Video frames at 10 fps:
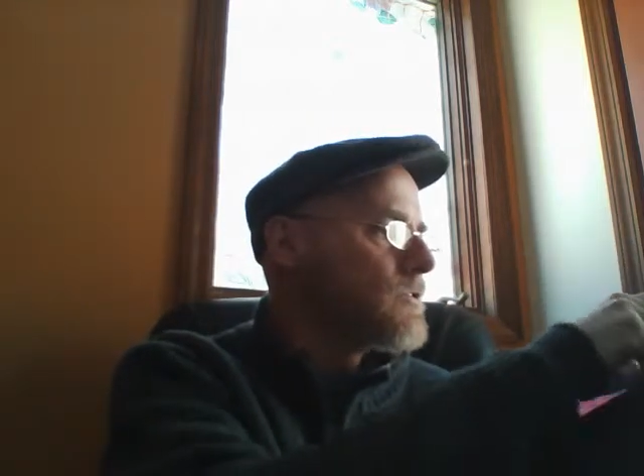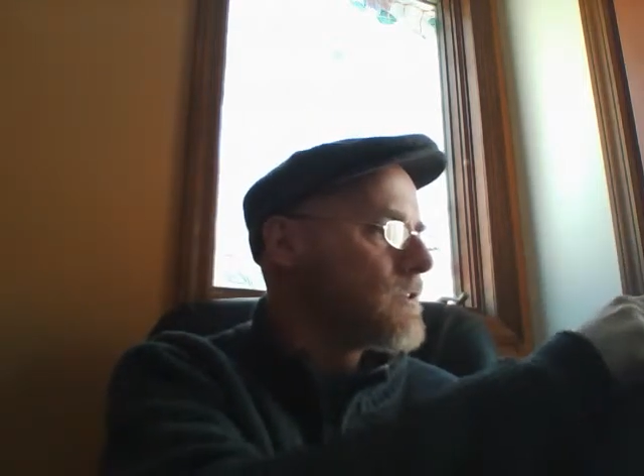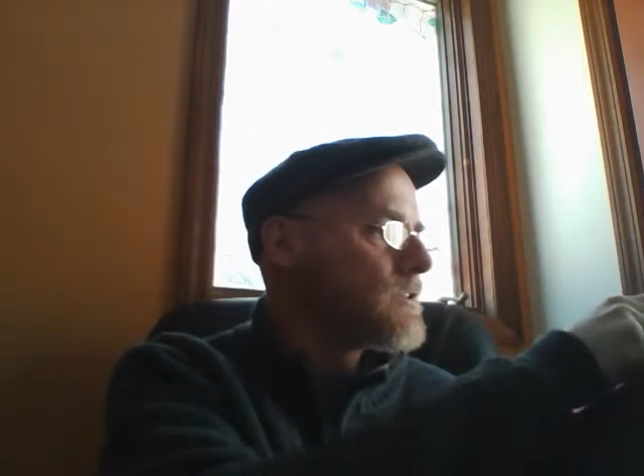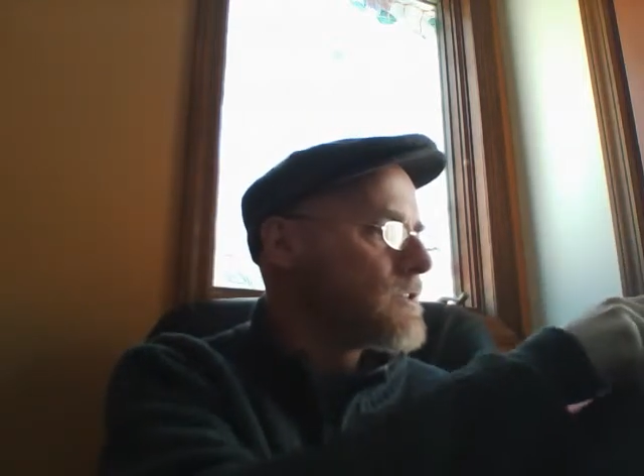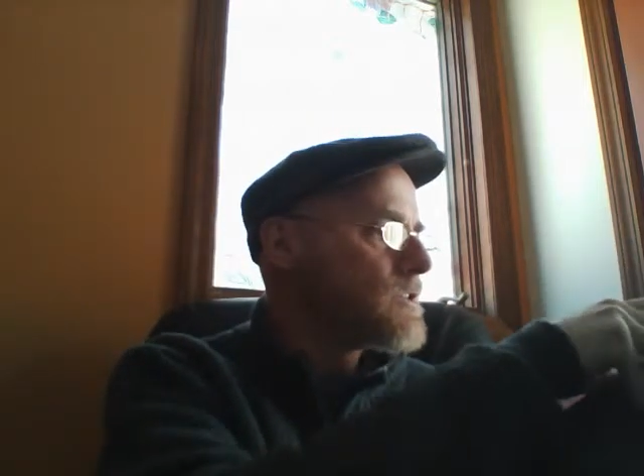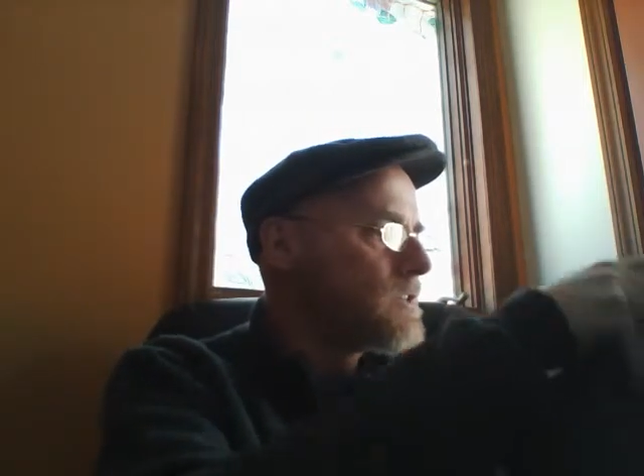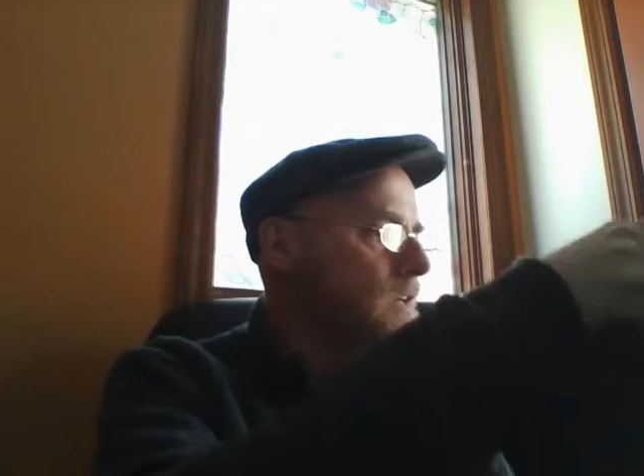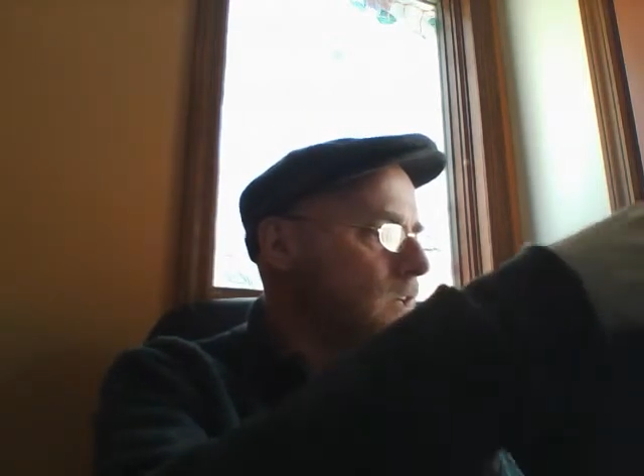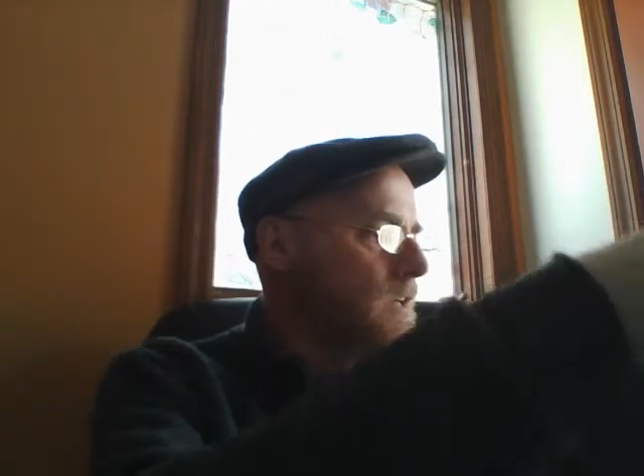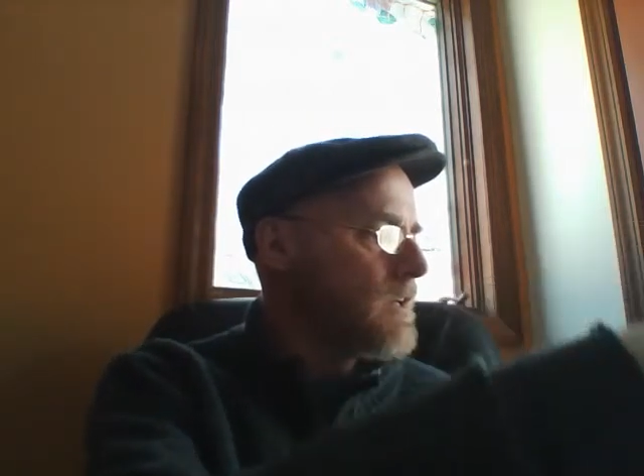you can
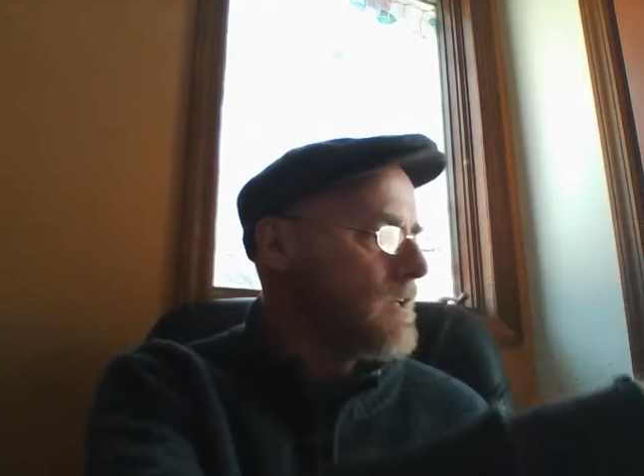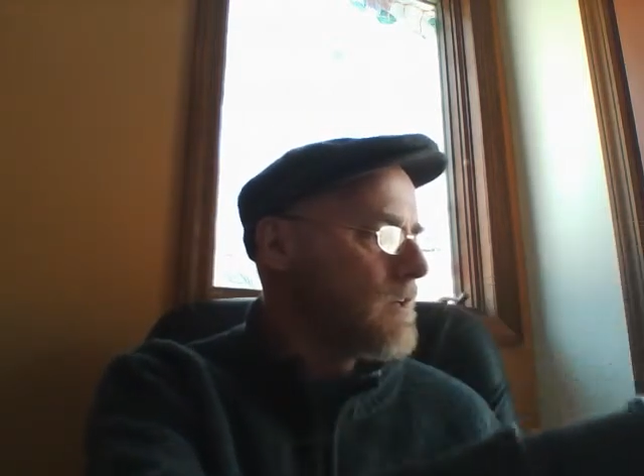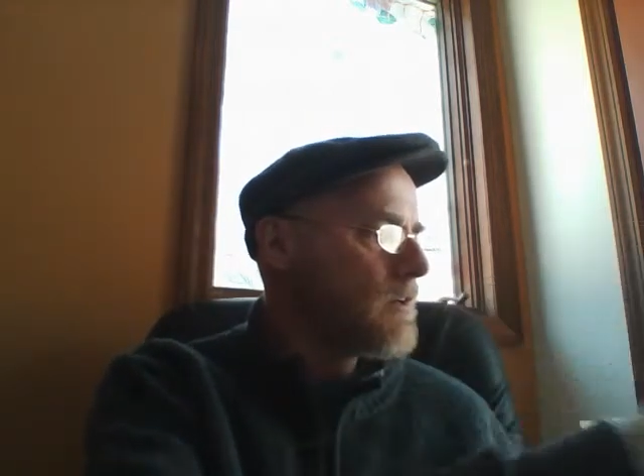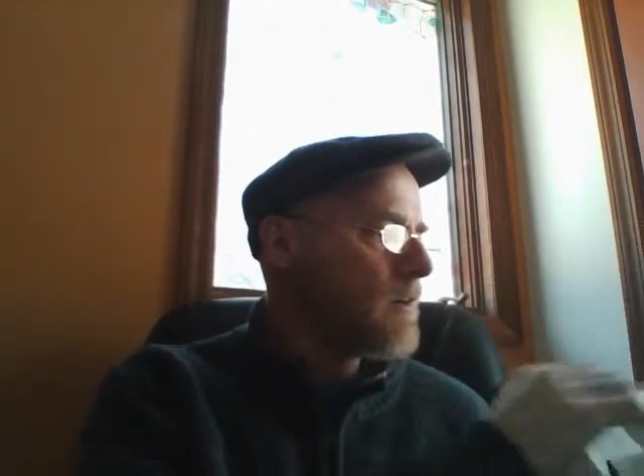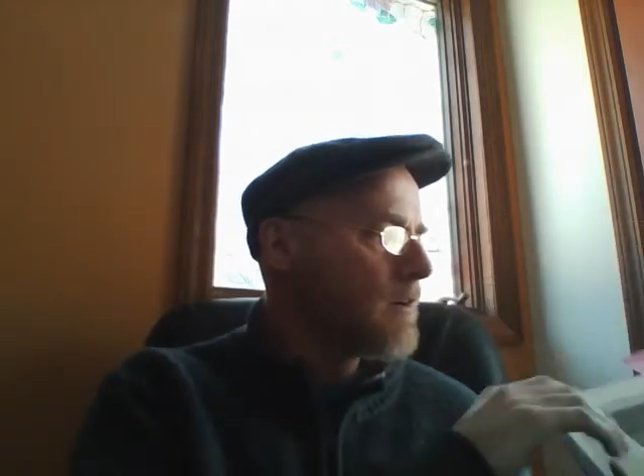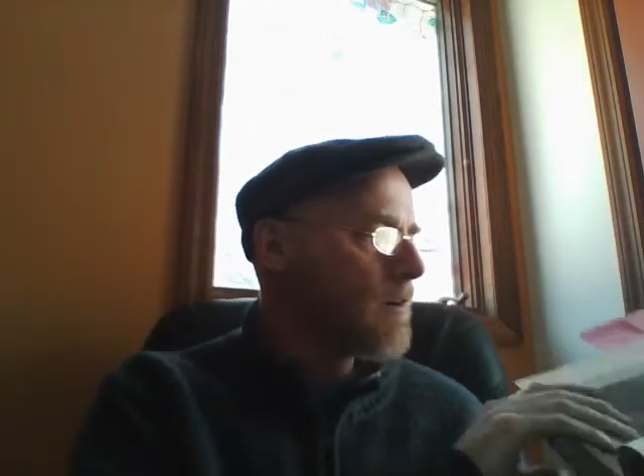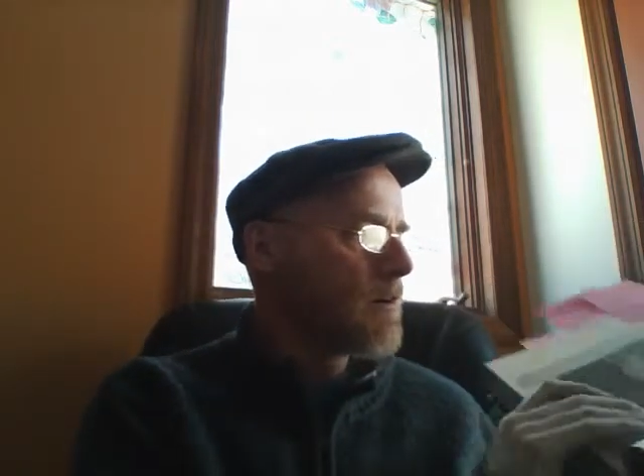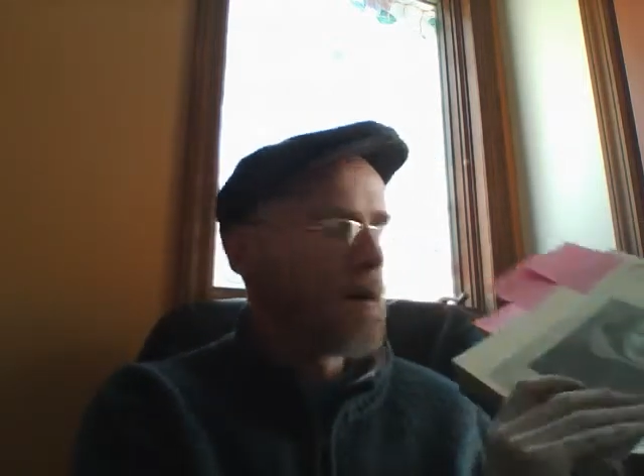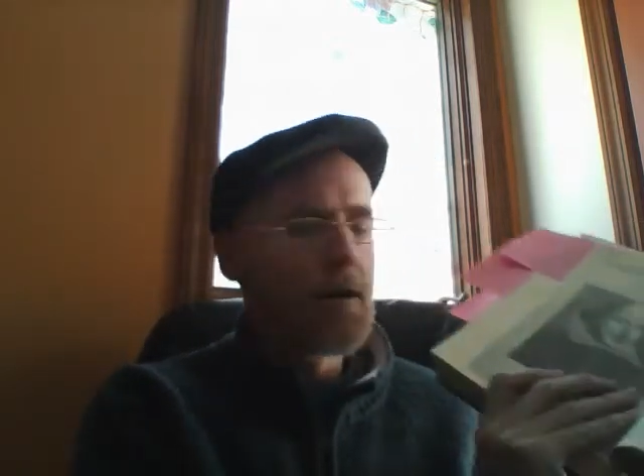see here,